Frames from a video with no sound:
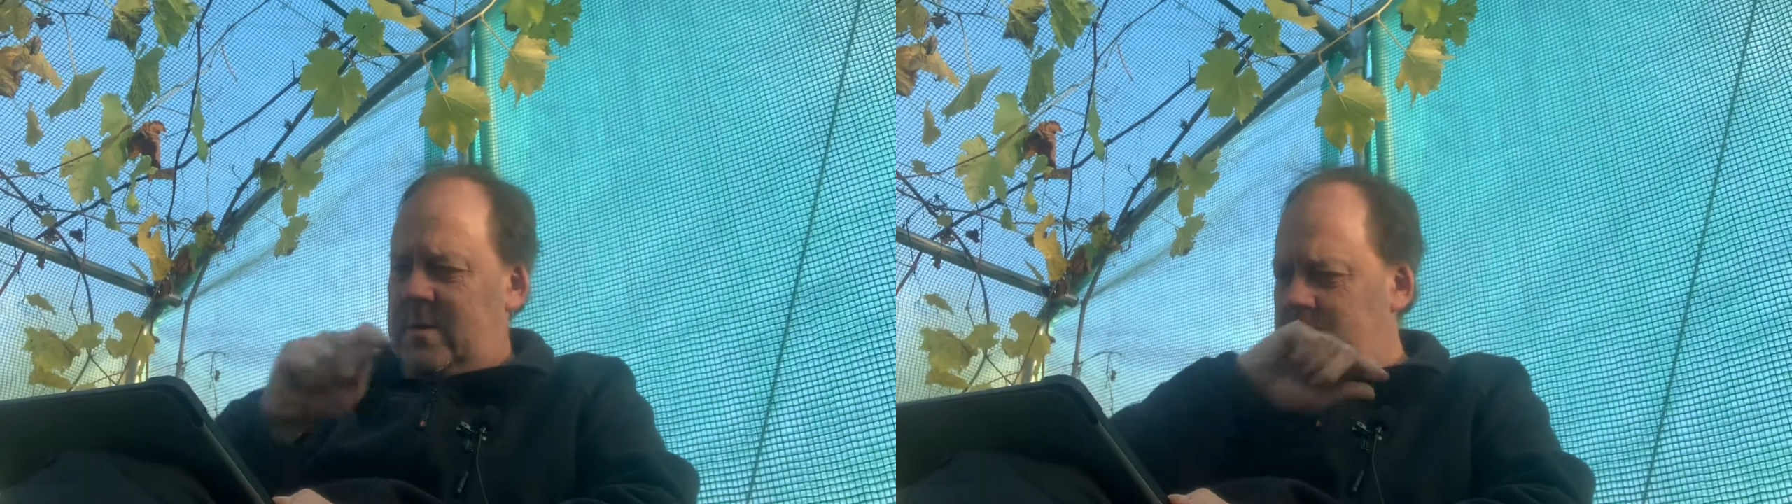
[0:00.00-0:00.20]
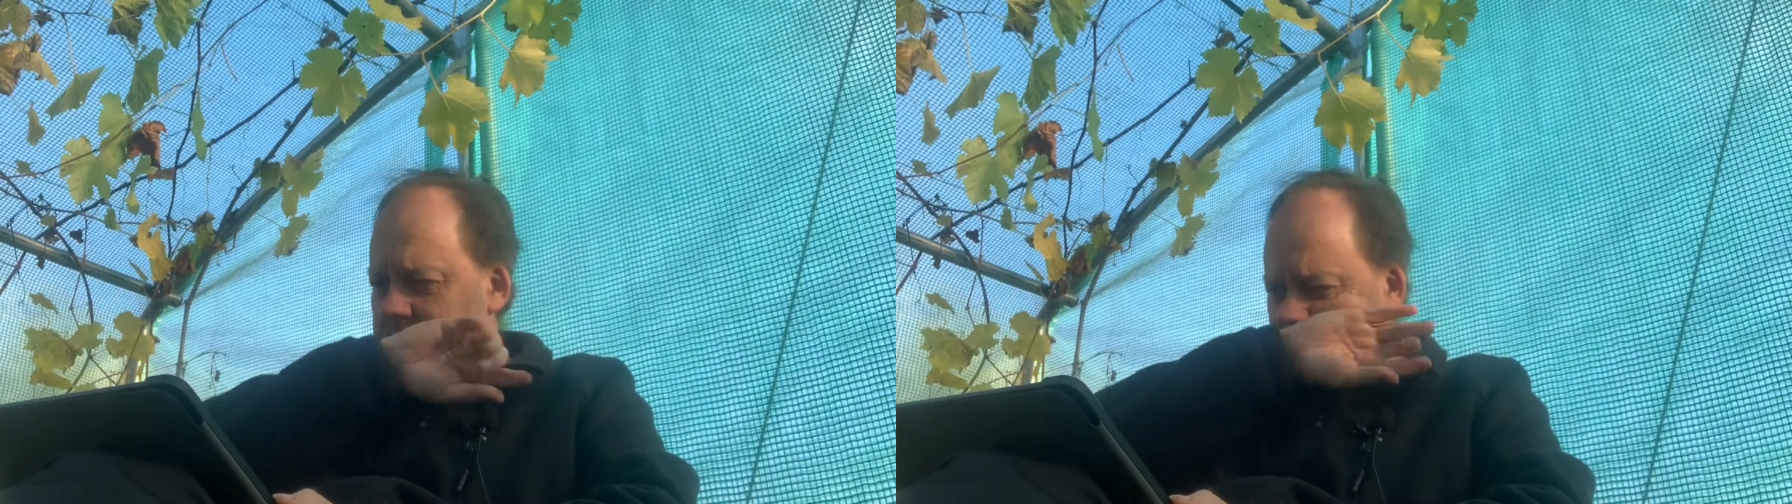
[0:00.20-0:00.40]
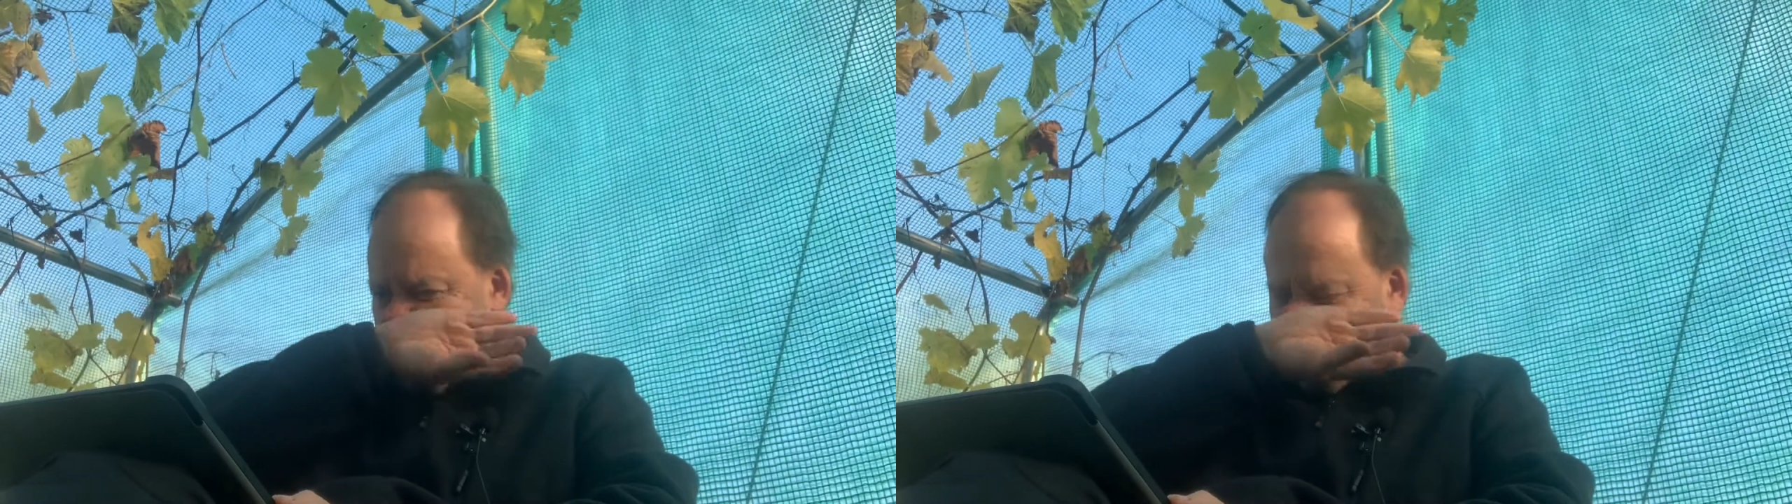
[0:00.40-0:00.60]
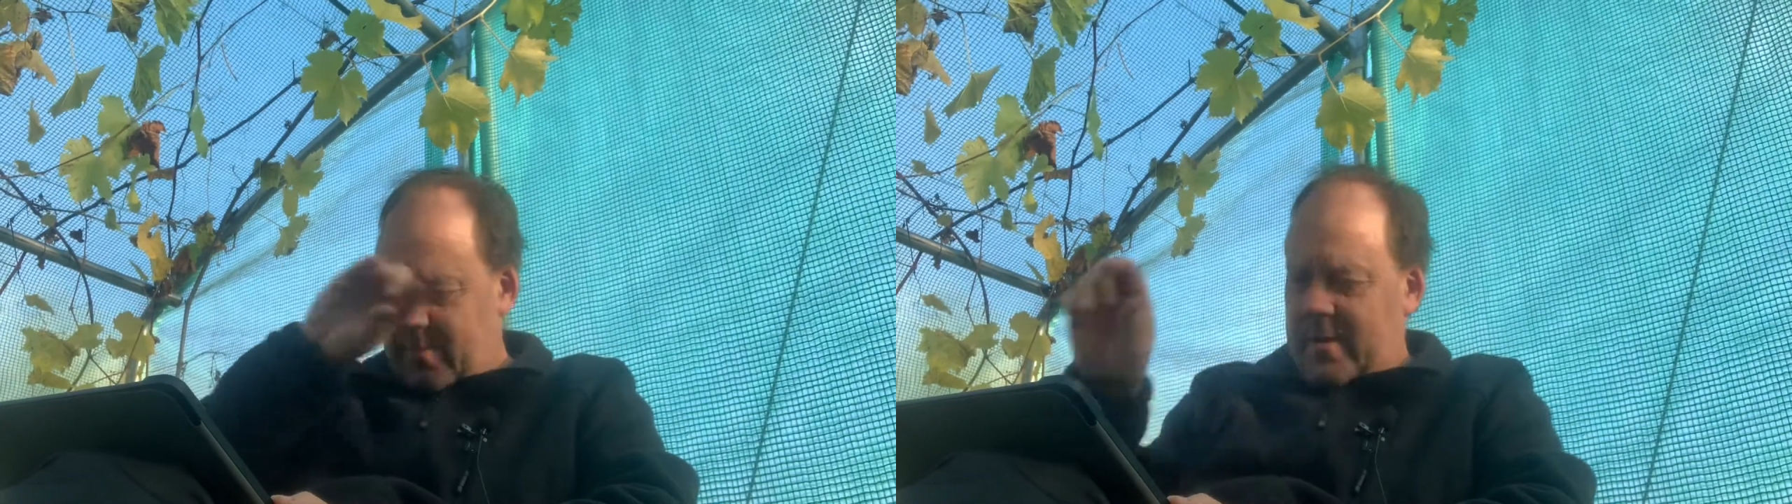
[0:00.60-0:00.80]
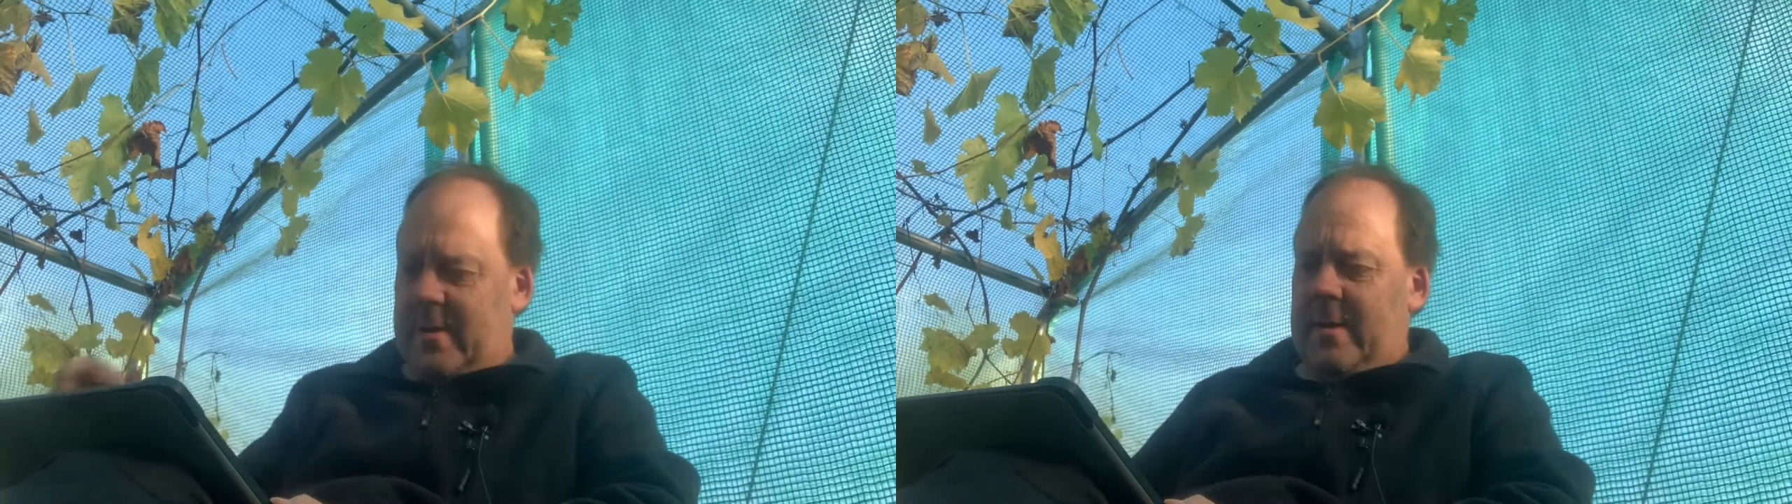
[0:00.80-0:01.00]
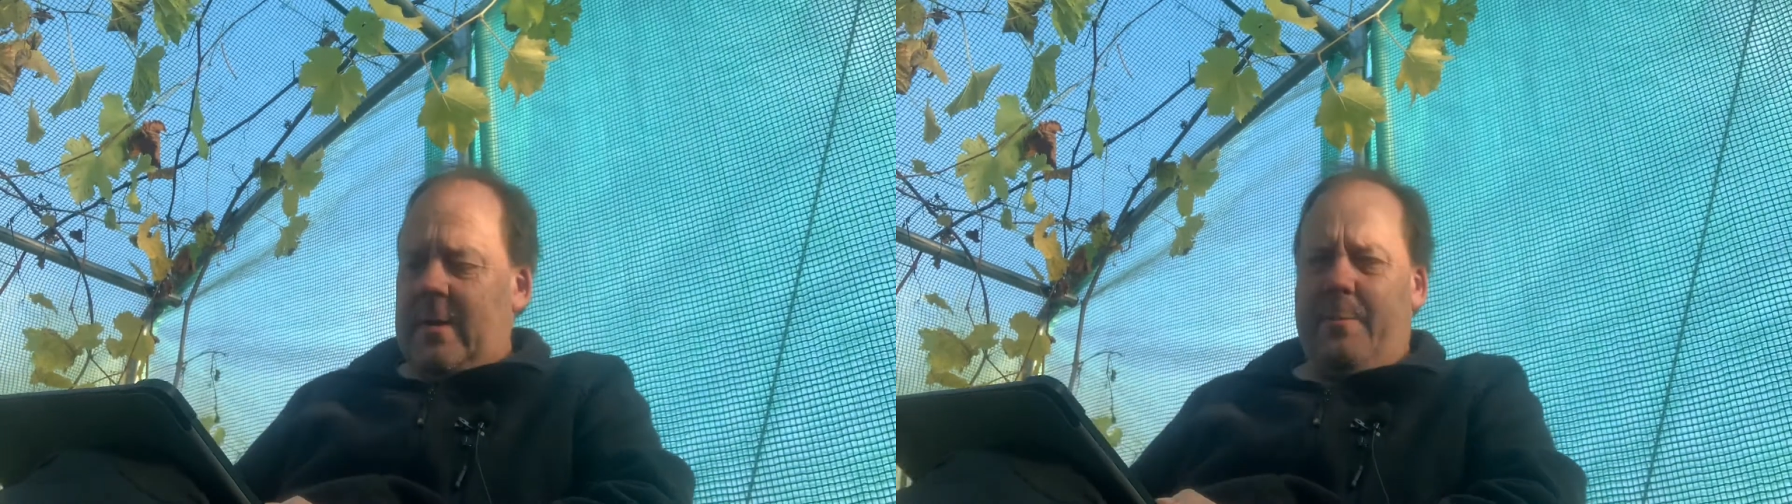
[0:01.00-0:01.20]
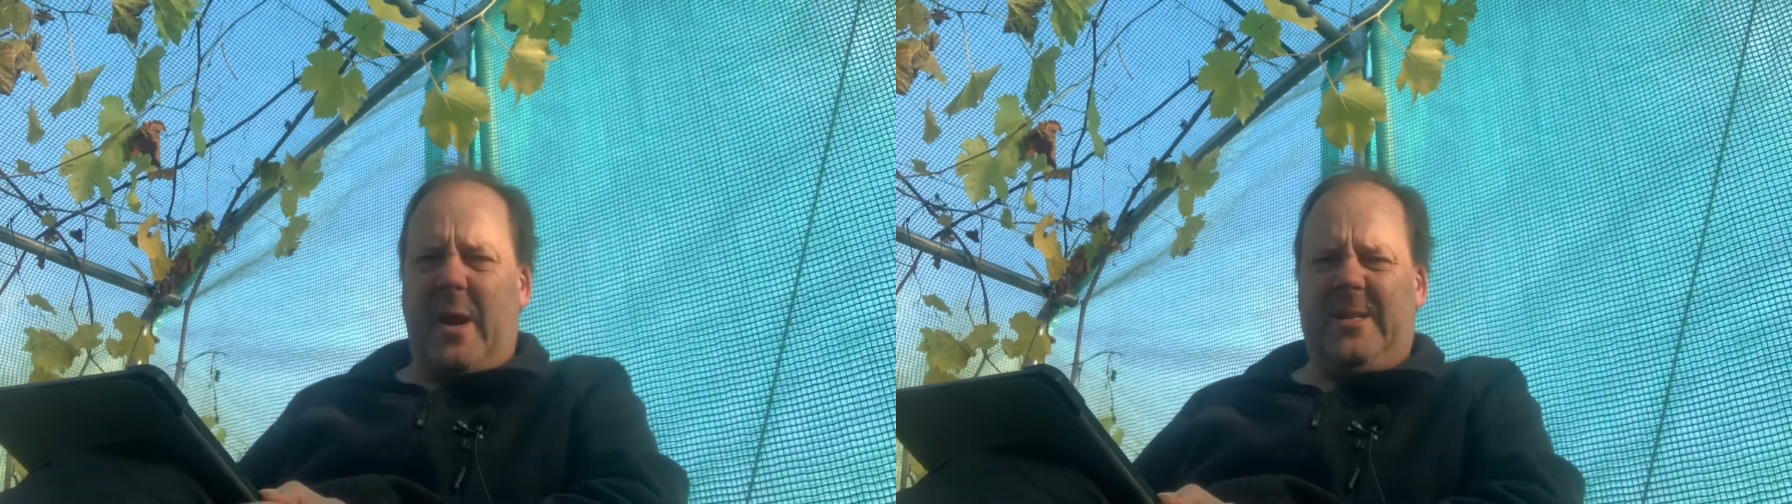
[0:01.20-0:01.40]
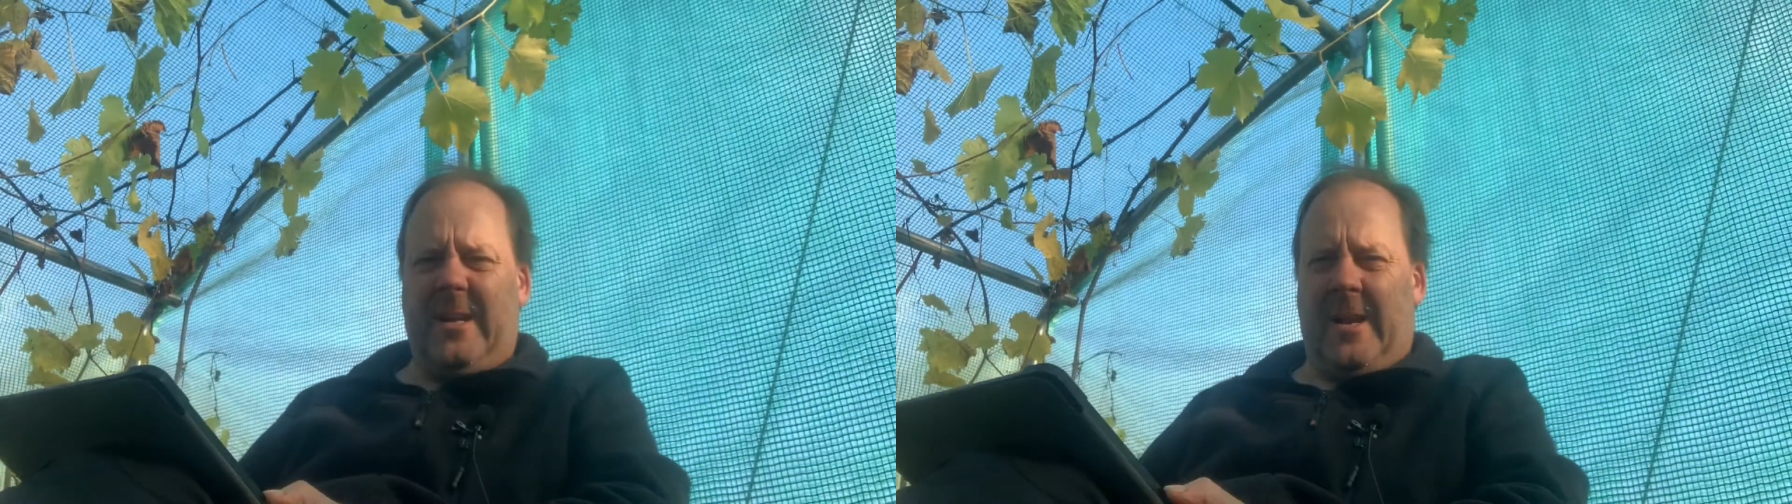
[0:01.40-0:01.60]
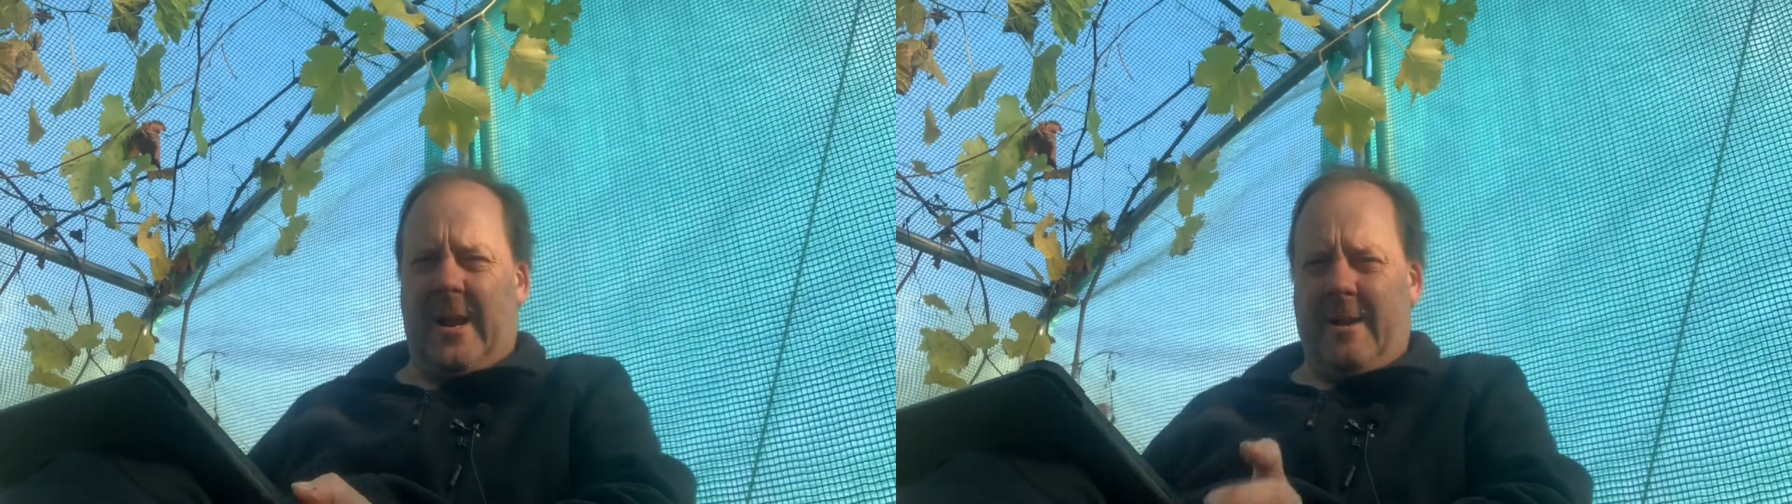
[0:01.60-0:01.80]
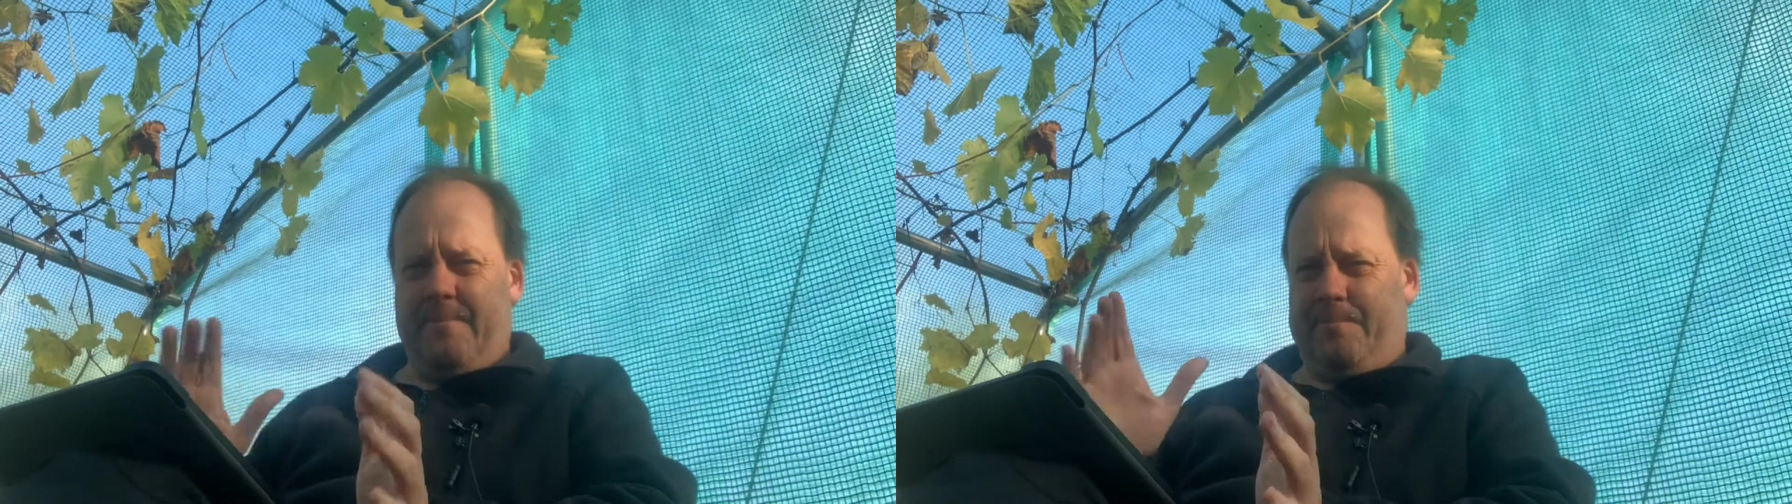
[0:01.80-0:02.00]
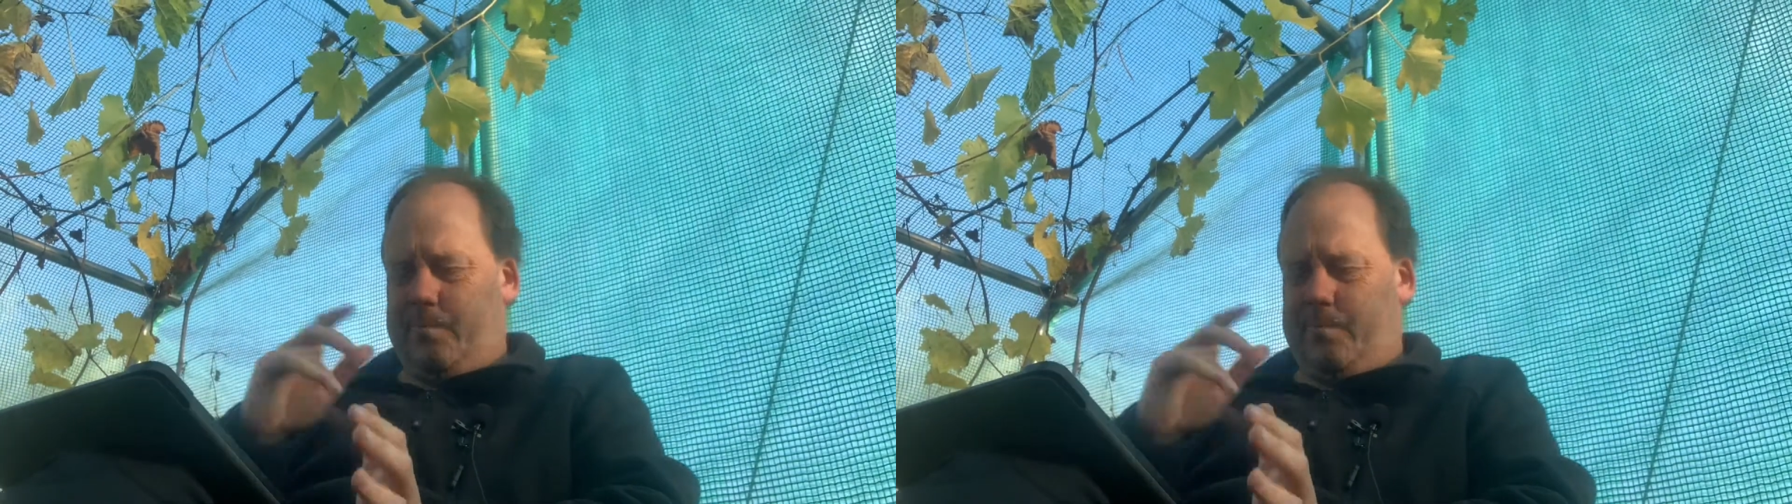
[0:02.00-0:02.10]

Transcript: So basically